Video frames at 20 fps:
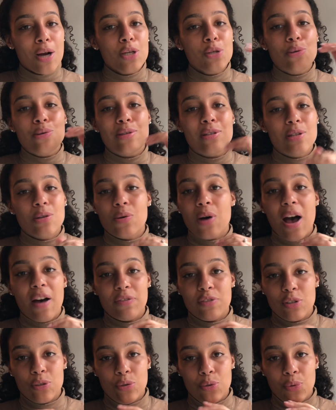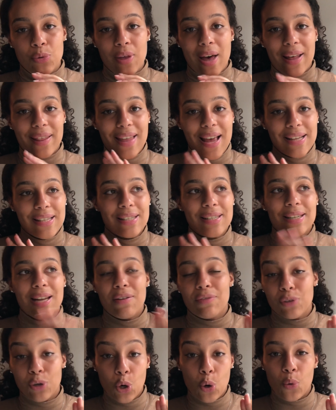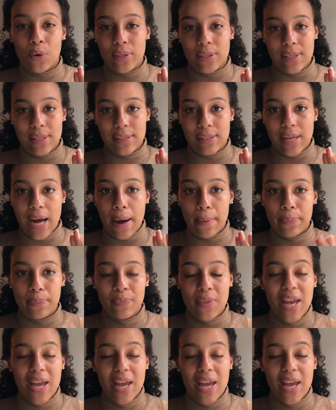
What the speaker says: you still have to do that. That's never going to stop.